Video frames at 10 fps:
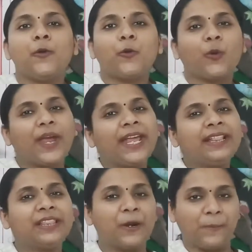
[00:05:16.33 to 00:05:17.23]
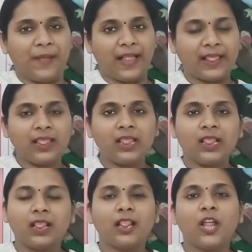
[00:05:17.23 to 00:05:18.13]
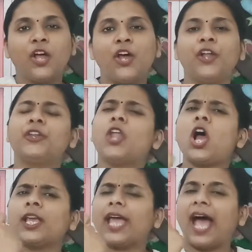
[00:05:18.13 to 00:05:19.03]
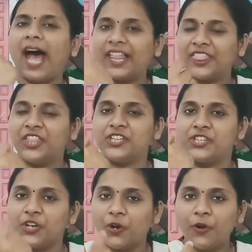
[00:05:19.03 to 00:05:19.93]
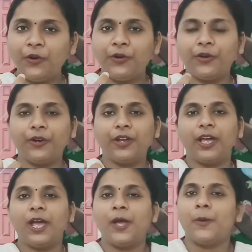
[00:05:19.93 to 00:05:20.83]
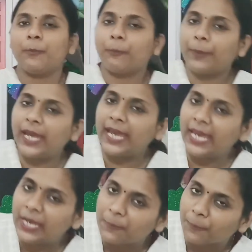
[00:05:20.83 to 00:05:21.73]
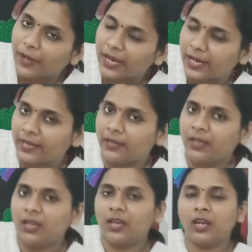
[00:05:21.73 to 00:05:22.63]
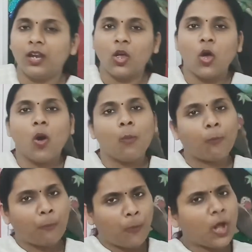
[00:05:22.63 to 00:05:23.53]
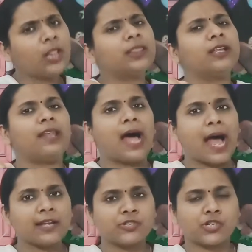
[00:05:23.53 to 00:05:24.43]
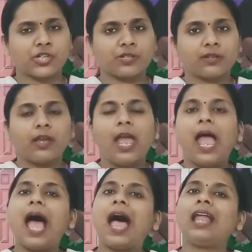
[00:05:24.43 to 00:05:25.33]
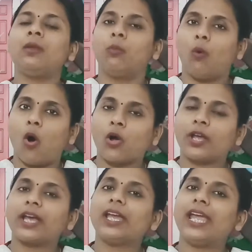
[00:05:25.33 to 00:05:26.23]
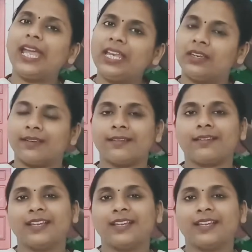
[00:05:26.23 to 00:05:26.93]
Ring the bell, knock at the door, peep in, pull the latch and walk in.